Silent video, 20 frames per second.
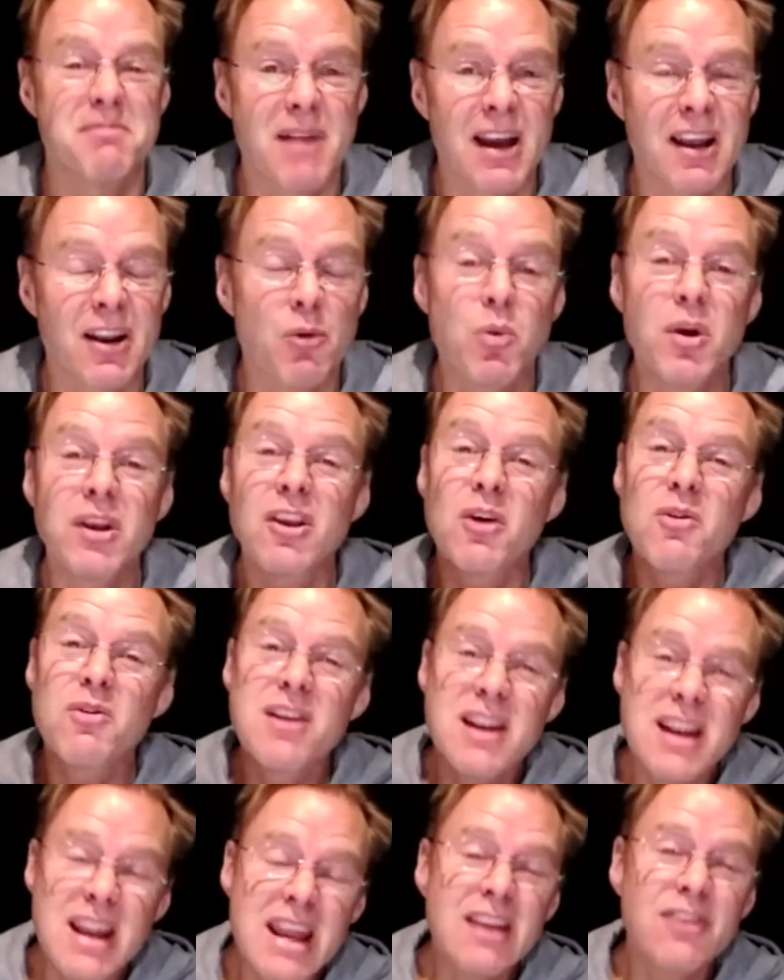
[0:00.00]
We don't
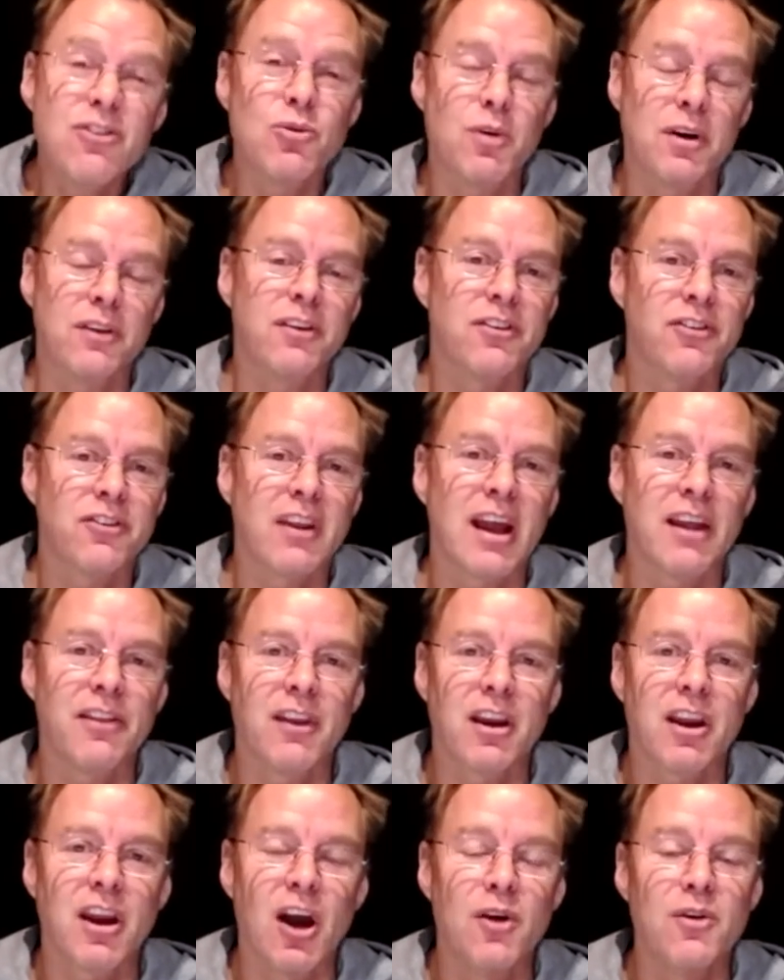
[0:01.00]
need to understand the
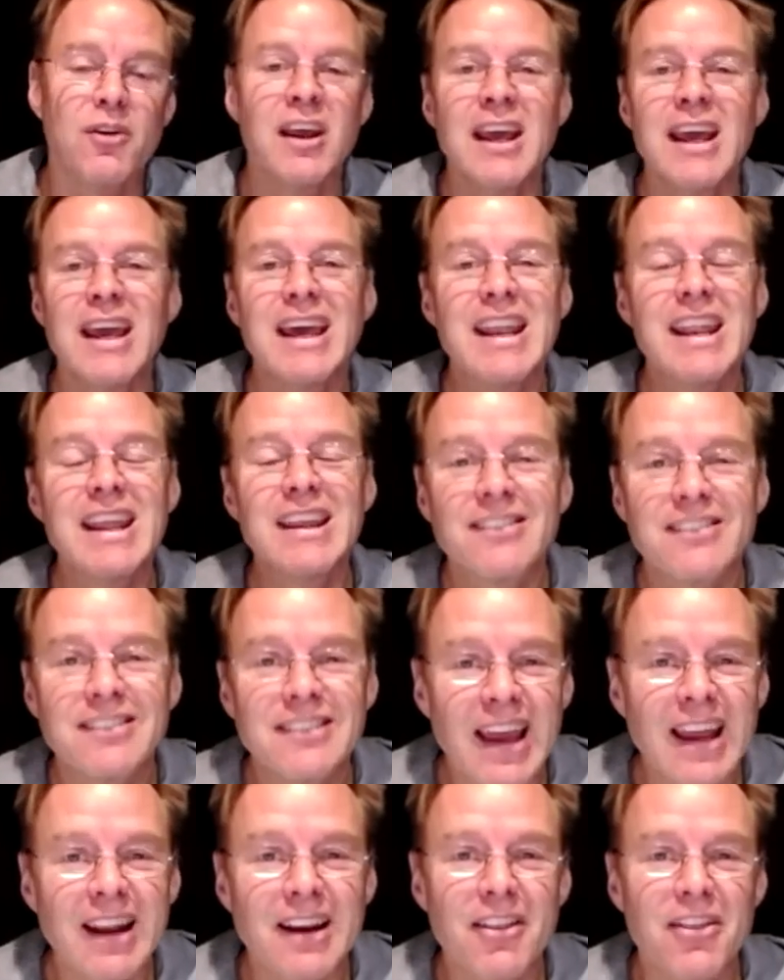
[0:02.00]
code in exactly
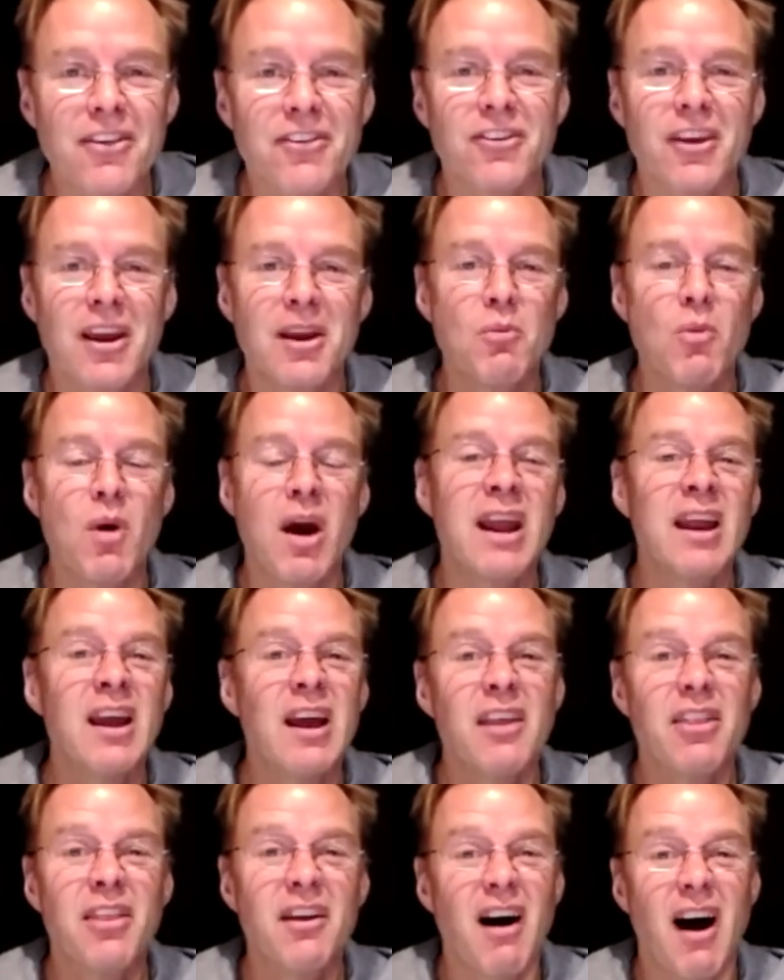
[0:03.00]
the same way that
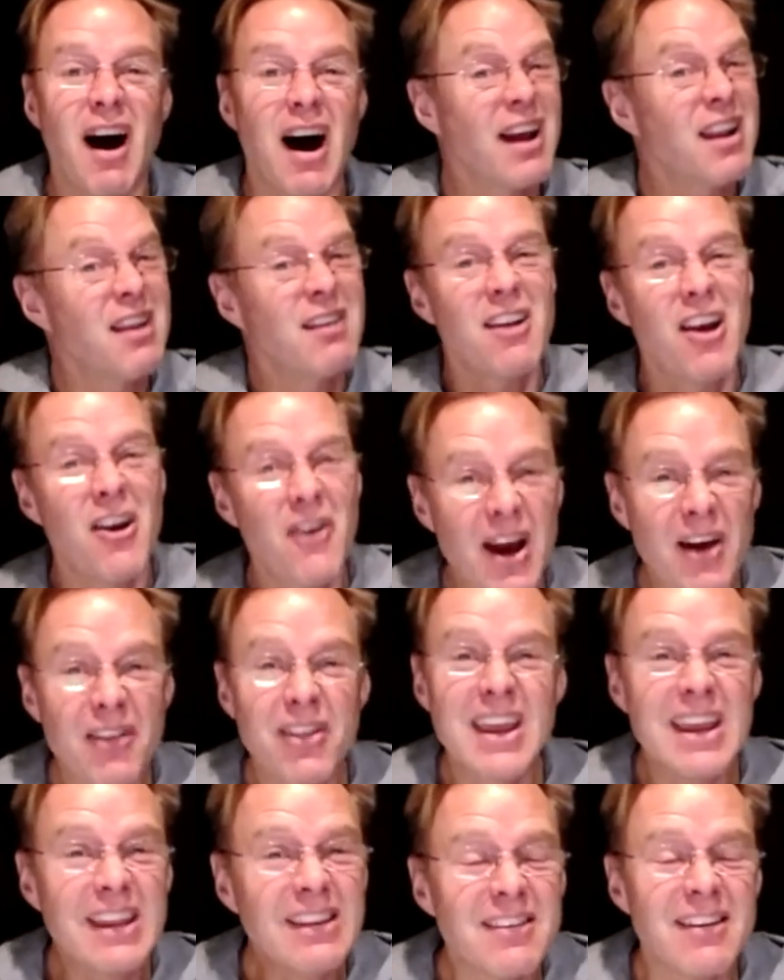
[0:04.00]
I don't know how the
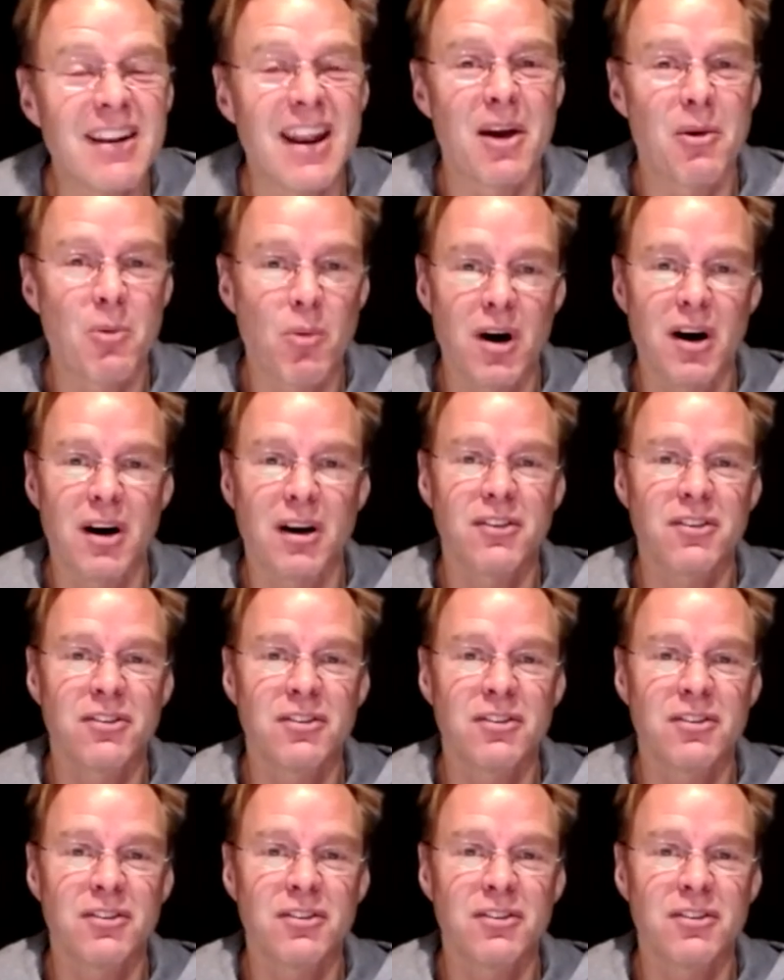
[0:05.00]
internet works.